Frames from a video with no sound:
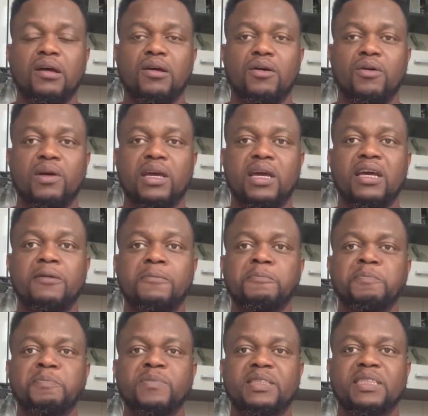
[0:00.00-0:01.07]
Okay,
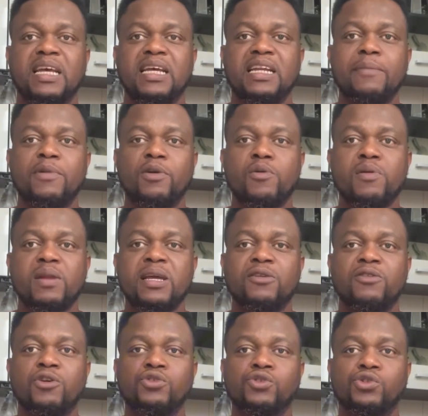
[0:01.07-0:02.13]
then let me quickly
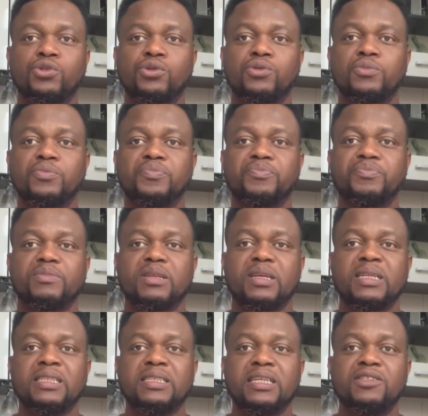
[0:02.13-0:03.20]
run through
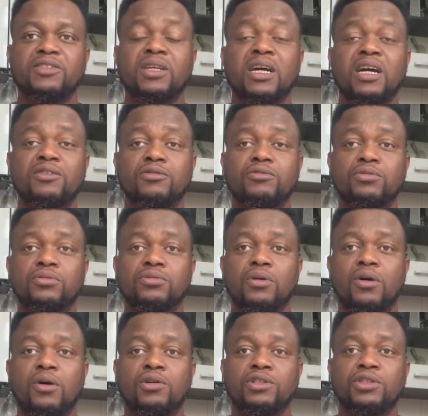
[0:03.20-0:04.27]
the things you can do
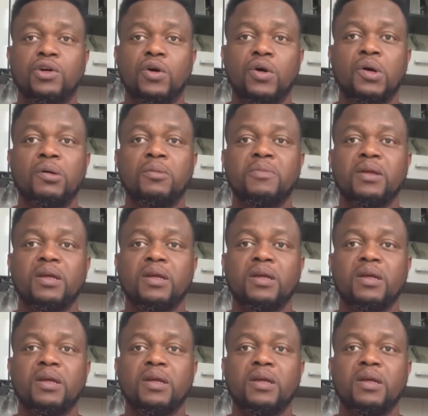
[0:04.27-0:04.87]
on your